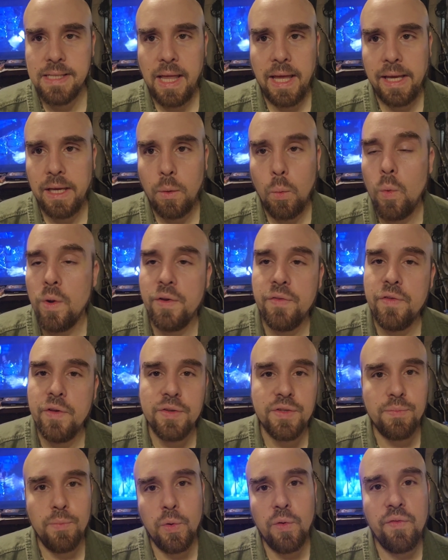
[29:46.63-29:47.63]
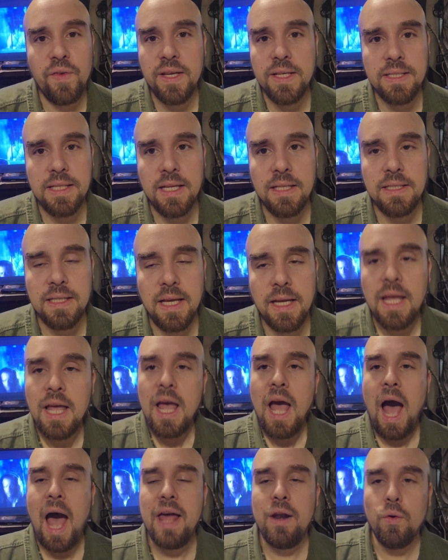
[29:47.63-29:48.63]
like one of those movies that's like,
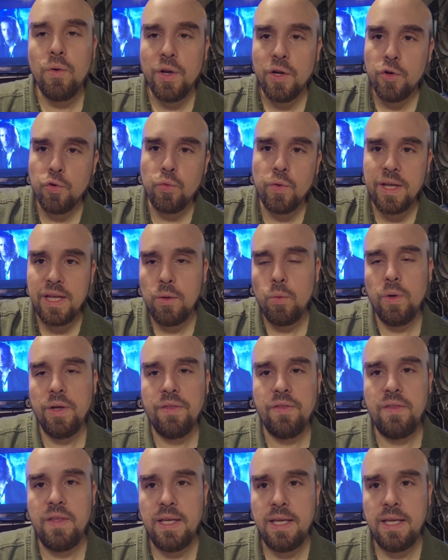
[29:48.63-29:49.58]
I don't agree with